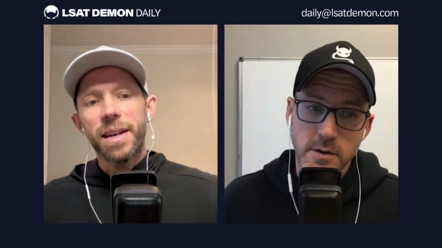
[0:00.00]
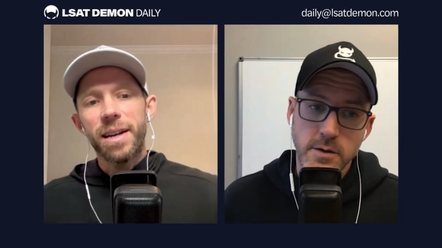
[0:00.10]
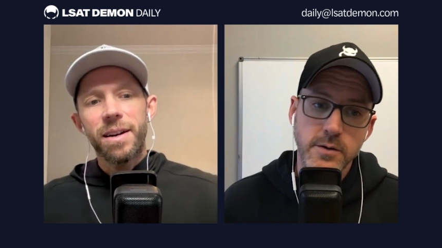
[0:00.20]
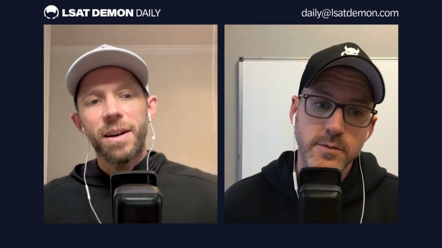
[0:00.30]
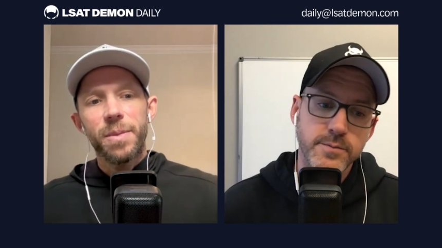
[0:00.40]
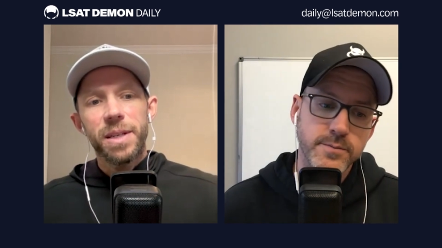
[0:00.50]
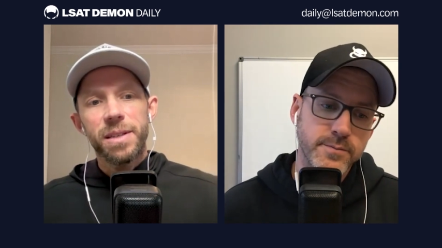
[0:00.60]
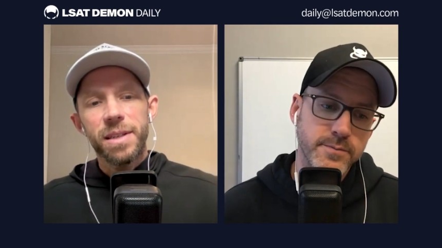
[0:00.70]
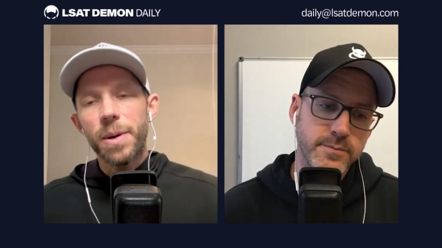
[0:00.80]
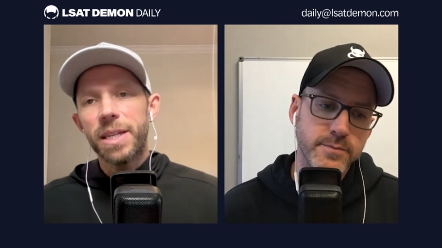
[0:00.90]
Speaker 1: in,
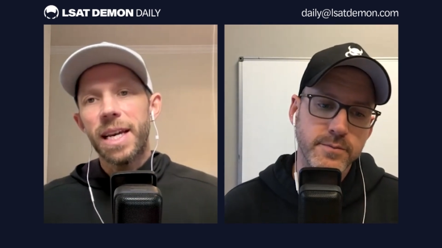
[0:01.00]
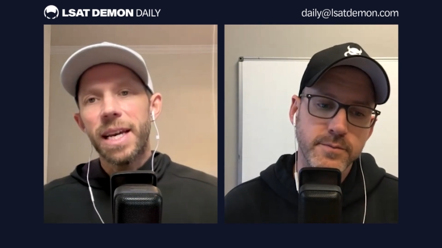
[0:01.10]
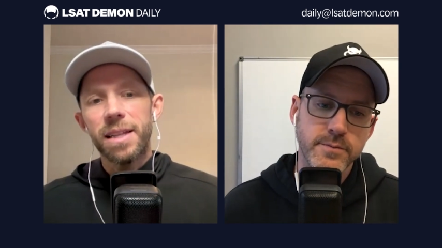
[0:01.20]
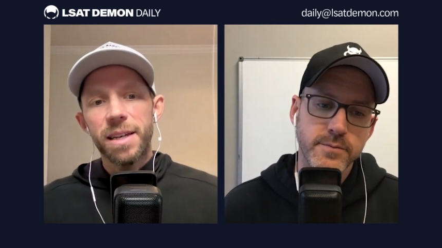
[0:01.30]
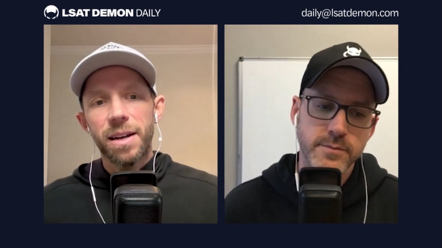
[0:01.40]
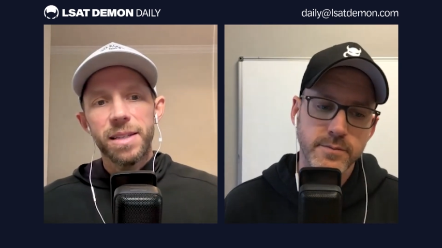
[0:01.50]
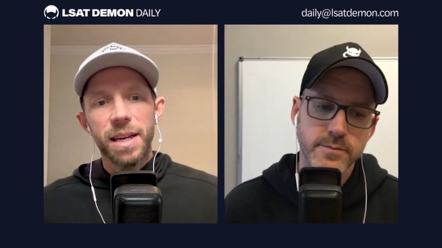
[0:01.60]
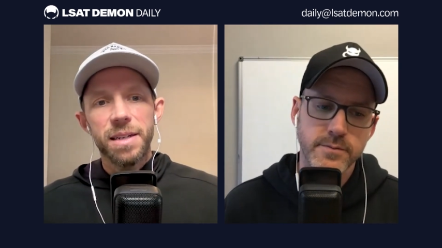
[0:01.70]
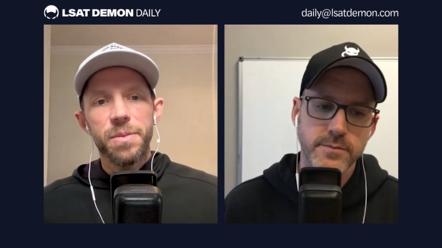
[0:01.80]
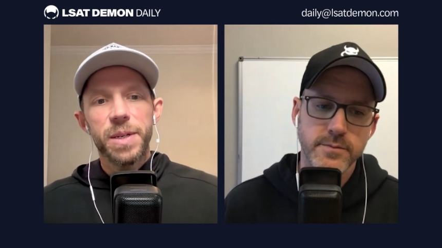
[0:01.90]
Anonymous. Email daily at L S
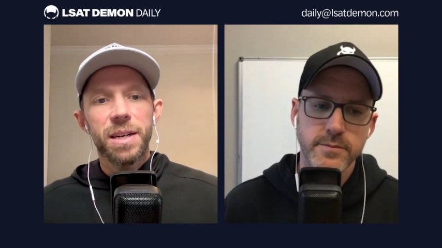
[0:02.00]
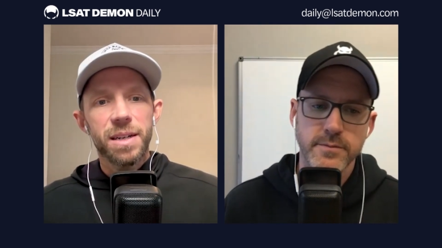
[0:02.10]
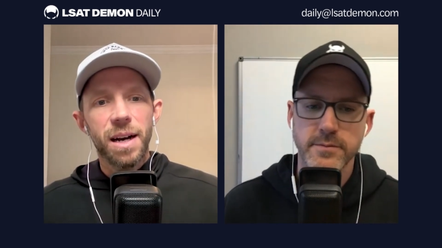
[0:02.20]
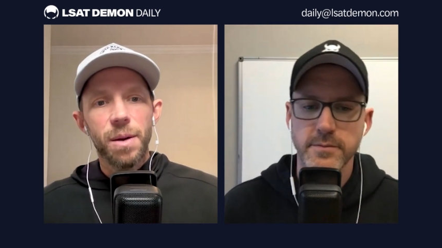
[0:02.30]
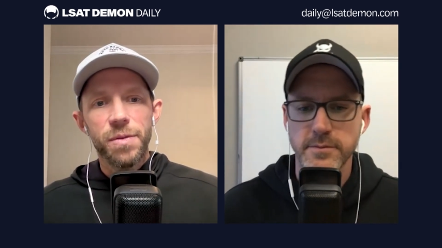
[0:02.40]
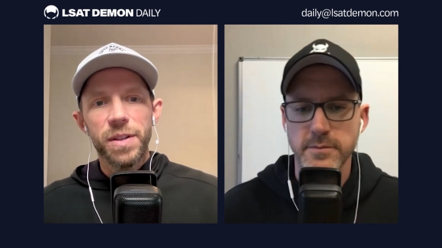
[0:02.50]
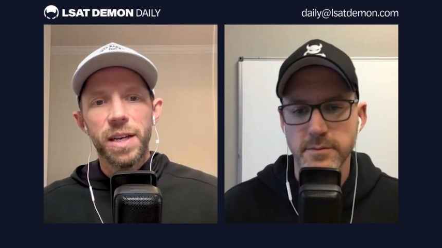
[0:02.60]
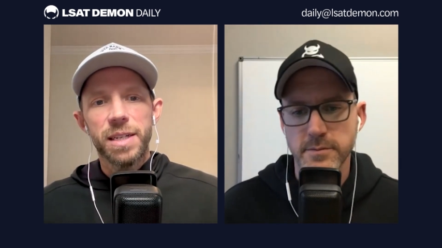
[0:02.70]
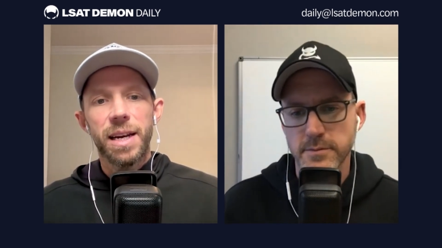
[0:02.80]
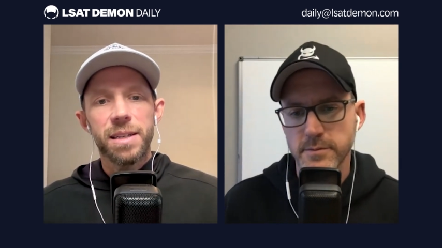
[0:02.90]
A T demon dot com if you'd
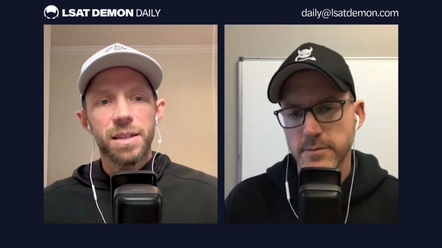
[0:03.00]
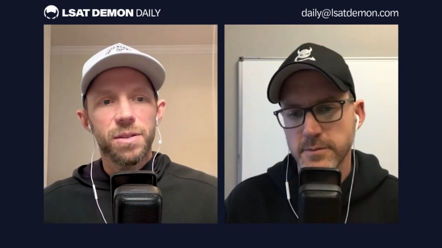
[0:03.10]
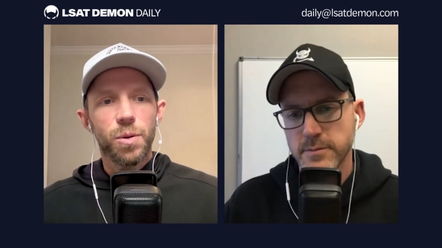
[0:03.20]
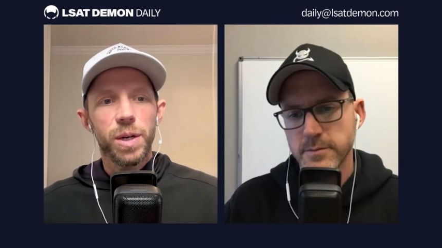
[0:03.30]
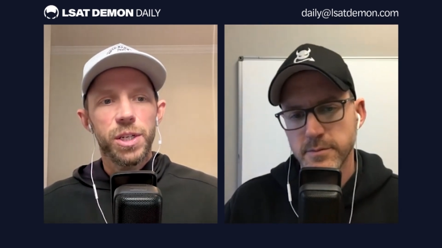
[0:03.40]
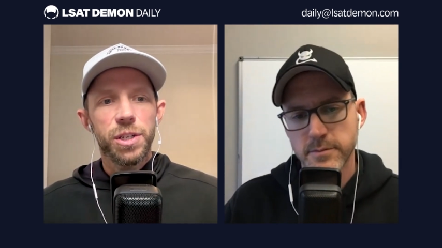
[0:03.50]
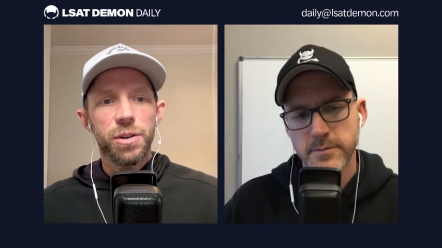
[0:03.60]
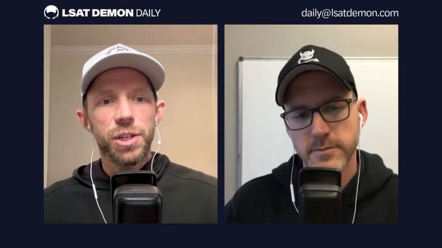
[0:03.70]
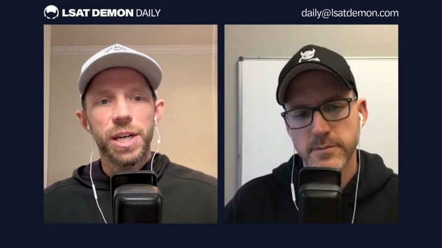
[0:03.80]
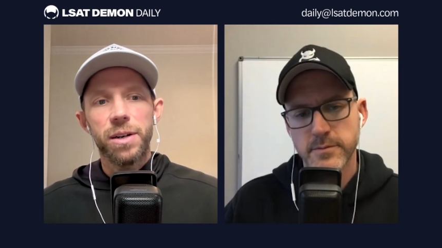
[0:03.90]
like to ask us a question
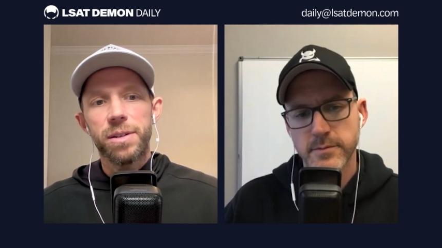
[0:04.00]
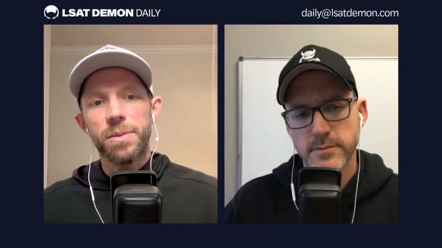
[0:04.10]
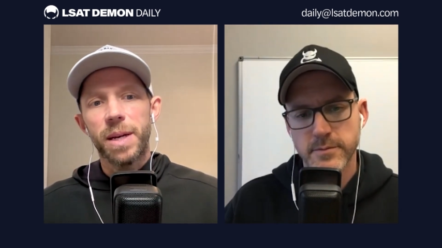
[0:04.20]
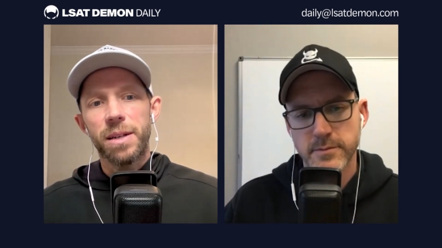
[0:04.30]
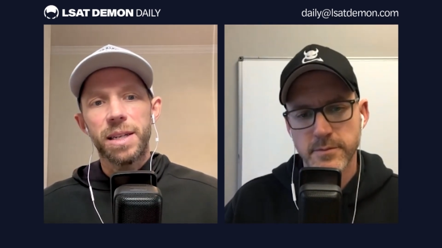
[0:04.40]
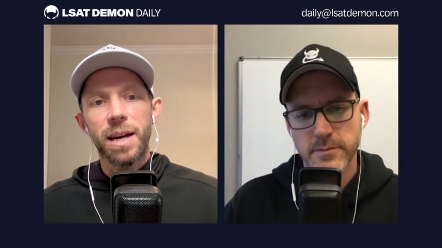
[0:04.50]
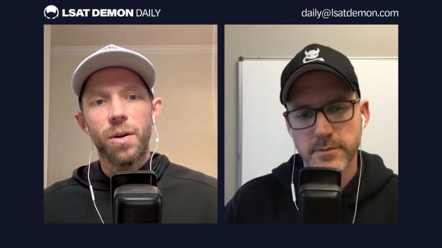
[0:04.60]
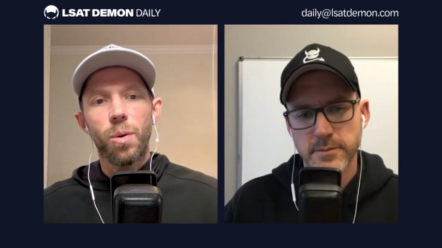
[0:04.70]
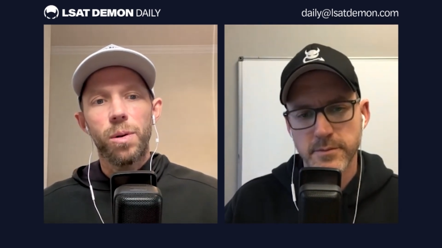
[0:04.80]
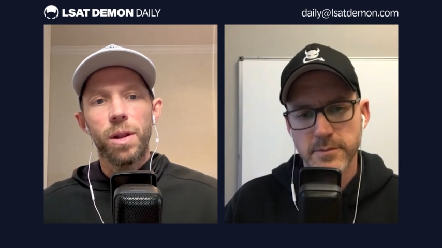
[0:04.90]
or share some
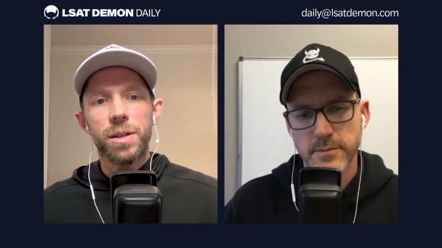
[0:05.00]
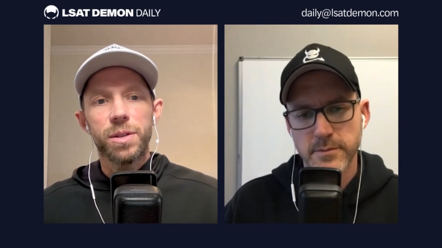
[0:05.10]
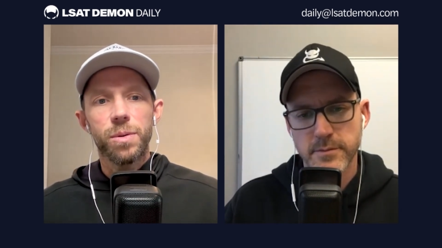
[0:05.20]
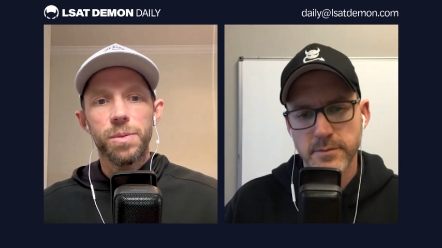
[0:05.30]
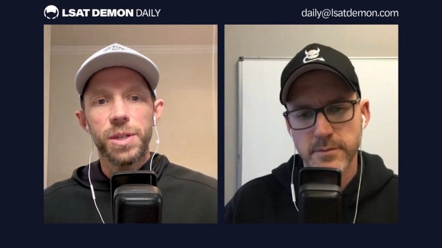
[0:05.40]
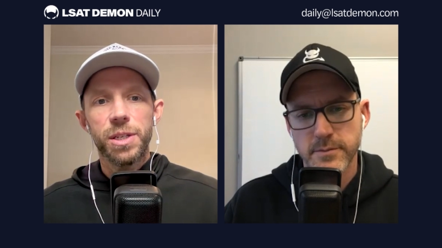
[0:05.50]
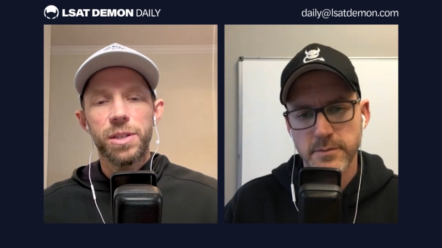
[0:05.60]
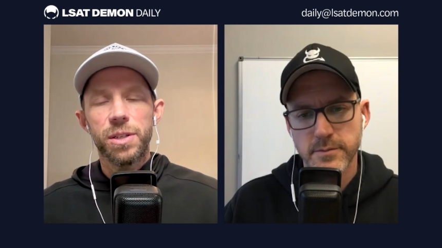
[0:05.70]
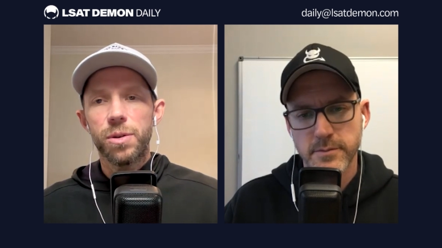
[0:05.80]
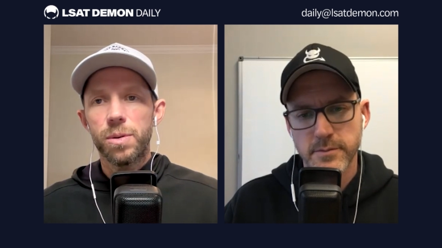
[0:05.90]
LSAT or law school
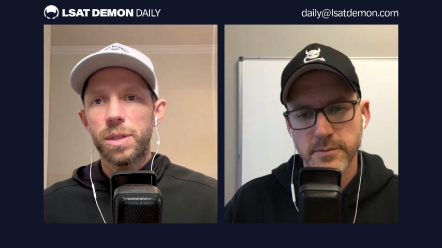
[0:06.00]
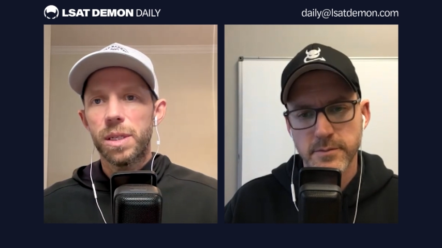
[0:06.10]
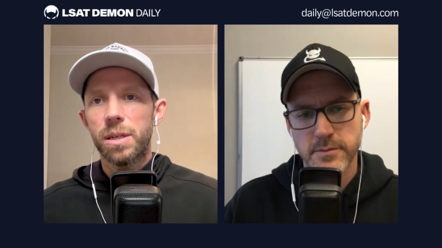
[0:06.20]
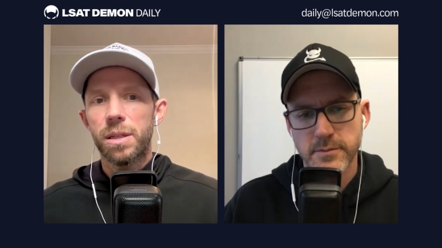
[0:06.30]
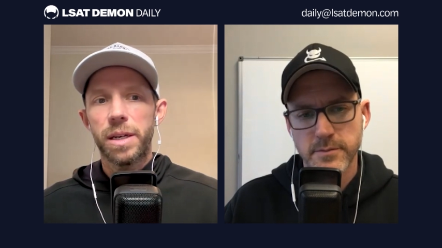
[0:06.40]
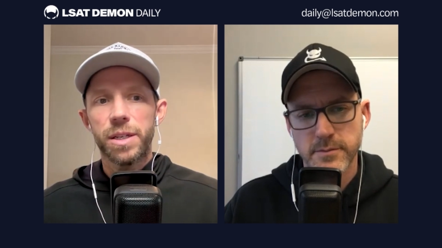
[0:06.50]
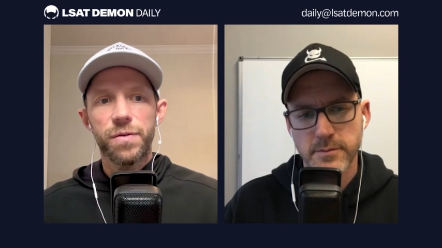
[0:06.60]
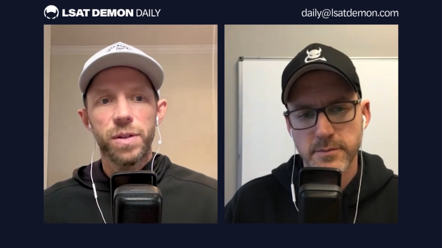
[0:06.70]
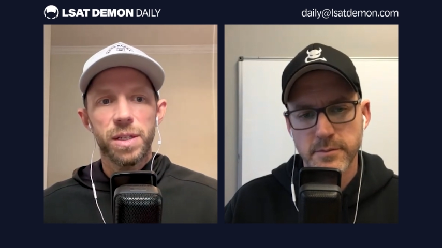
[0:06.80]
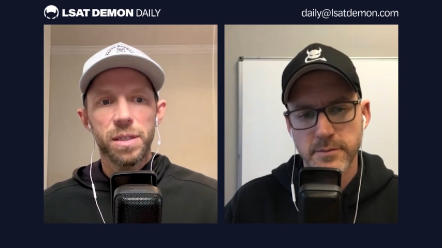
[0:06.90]
admissions news. Thanks
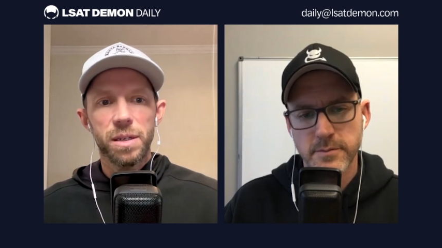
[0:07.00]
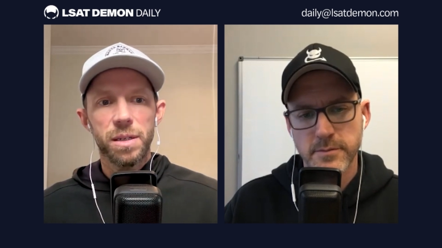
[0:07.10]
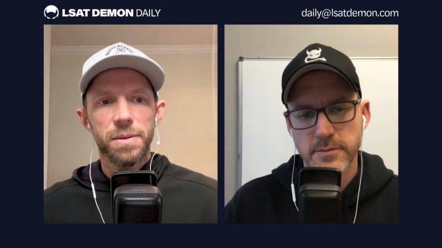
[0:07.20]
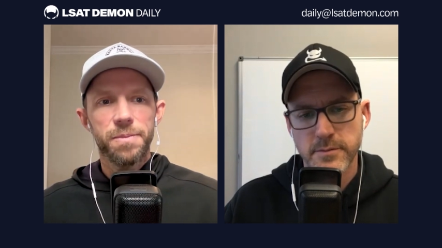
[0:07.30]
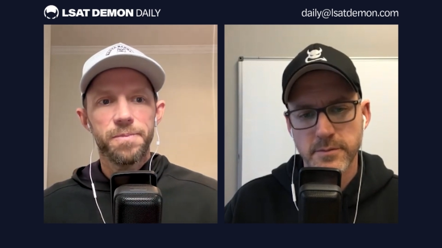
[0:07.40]
for listening.